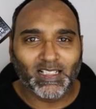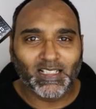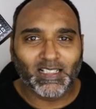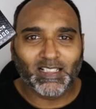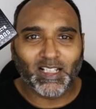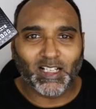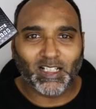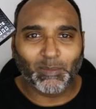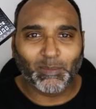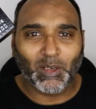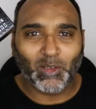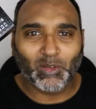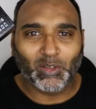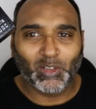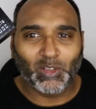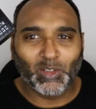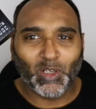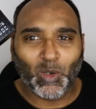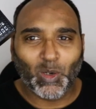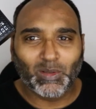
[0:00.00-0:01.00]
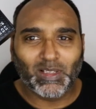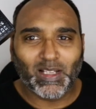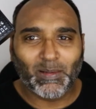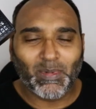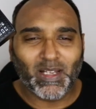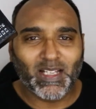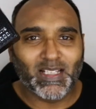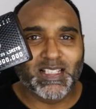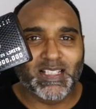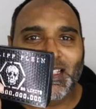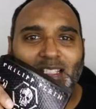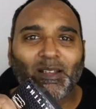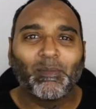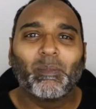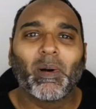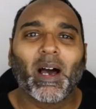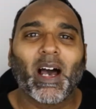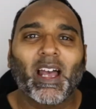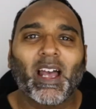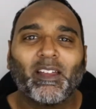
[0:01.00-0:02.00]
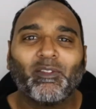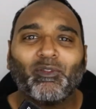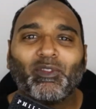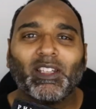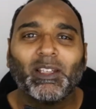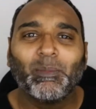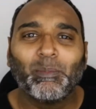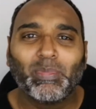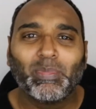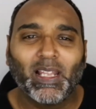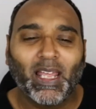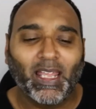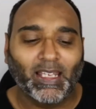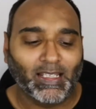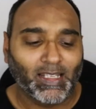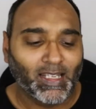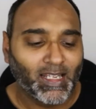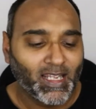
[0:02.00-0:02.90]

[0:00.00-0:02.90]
let's talk about No Limits by PHILLIP Plein.